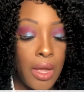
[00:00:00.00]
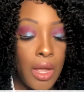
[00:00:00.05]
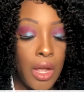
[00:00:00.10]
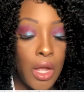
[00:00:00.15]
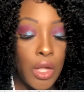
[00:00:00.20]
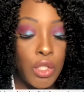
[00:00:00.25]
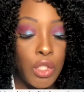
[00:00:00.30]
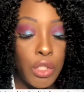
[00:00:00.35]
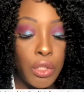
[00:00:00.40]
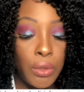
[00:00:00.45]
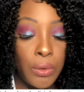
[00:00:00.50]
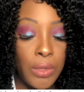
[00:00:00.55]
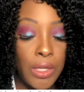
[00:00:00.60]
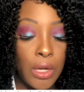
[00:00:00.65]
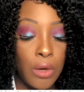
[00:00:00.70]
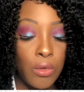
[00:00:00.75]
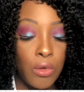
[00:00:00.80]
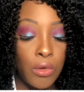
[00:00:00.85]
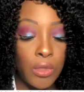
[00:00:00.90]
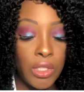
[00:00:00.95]
A
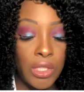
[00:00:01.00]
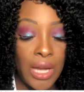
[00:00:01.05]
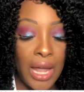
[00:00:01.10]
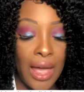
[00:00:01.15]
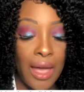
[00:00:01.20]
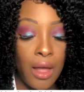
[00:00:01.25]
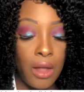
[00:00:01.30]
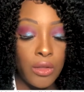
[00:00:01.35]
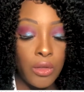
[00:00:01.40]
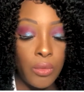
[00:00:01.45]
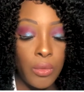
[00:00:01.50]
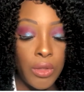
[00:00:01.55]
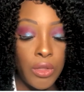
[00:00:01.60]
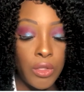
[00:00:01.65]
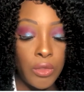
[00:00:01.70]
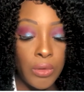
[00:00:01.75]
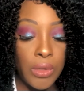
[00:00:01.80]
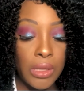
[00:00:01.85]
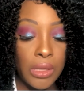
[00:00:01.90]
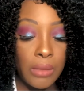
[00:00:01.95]
two-year-old child with
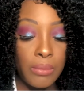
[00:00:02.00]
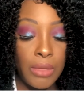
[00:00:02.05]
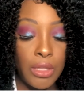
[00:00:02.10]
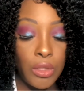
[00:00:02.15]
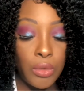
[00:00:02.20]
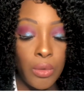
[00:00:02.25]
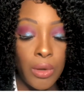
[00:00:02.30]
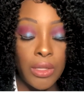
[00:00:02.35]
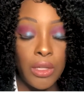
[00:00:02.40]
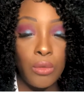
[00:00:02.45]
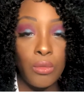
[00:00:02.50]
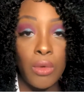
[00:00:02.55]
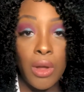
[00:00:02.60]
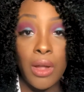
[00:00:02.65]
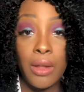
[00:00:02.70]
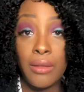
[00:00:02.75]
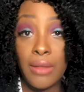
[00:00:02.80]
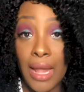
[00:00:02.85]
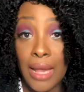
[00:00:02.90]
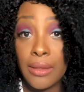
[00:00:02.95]
trisomy
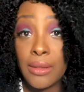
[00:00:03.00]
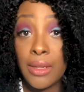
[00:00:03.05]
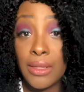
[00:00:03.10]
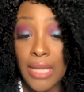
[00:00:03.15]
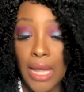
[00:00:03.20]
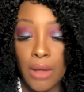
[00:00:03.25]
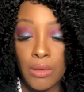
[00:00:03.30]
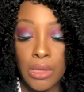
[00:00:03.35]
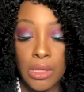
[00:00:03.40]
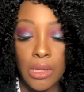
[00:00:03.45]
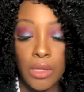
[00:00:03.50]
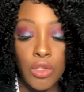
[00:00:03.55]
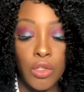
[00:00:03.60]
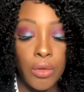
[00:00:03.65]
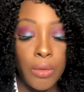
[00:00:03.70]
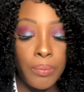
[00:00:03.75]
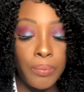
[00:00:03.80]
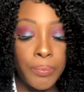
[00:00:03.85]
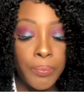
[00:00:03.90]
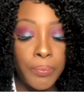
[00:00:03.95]
21, that's the Down
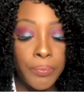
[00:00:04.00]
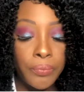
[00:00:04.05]
syndrome,